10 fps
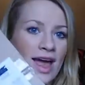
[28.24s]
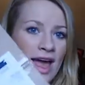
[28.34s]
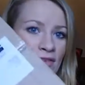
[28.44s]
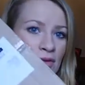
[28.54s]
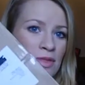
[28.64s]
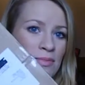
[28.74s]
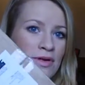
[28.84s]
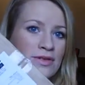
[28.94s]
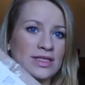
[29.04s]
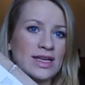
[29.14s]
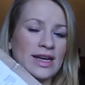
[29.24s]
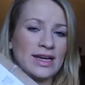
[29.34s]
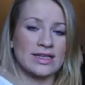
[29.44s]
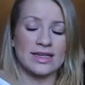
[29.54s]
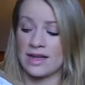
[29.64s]
I have opened the box because I
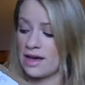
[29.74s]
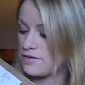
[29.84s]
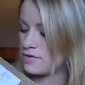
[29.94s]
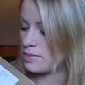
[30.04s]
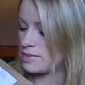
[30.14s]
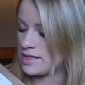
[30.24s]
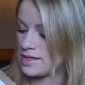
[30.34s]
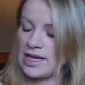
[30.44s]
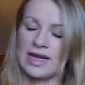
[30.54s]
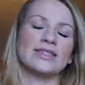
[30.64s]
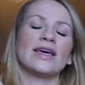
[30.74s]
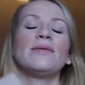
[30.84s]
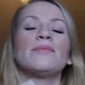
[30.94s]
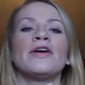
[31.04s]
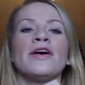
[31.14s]
needed a knife to open the
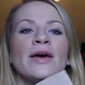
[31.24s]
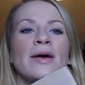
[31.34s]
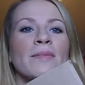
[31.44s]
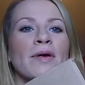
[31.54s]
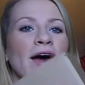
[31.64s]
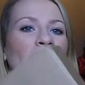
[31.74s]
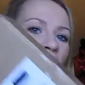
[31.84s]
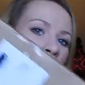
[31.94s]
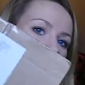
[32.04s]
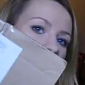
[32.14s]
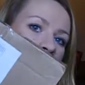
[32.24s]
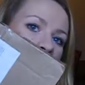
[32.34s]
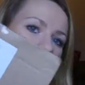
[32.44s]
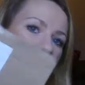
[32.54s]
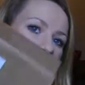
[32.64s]
sellotape, but I have a big
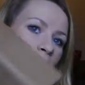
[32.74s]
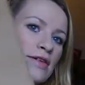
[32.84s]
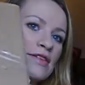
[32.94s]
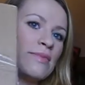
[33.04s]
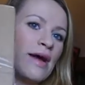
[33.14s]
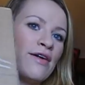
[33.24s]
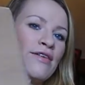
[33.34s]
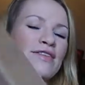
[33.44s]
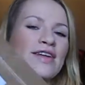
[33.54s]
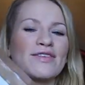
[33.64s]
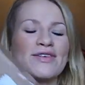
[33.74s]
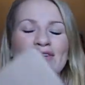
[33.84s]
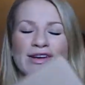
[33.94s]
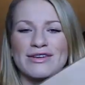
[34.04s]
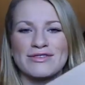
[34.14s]
box from e.l.f. and I've got
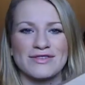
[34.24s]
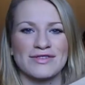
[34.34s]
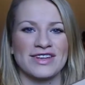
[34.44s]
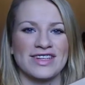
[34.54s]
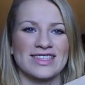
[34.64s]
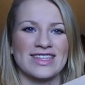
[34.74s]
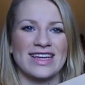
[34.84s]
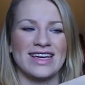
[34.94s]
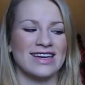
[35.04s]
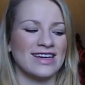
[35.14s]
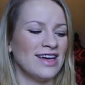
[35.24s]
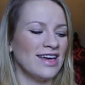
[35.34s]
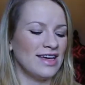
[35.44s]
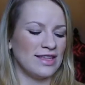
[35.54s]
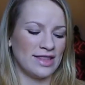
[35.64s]
loads of goodies in here
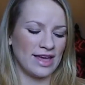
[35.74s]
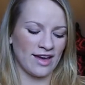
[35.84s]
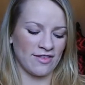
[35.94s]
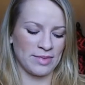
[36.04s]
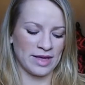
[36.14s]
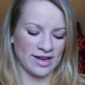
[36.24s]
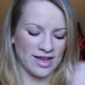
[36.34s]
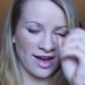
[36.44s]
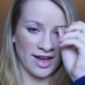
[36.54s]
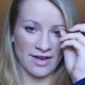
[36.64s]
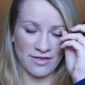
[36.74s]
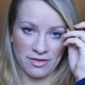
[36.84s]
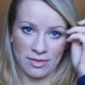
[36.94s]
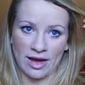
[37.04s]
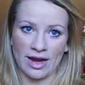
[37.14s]
that I've been eyeing
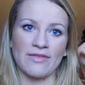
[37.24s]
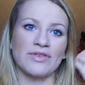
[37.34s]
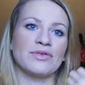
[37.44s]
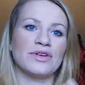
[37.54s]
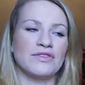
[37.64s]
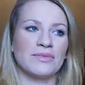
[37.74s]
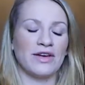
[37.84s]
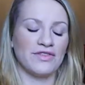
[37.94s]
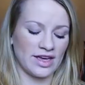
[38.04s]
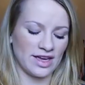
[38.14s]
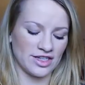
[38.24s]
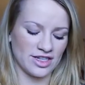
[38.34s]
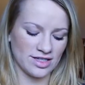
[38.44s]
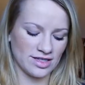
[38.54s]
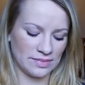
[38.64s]
for a while. I haven't ordered from e.l.f. in
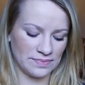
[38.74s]
ages.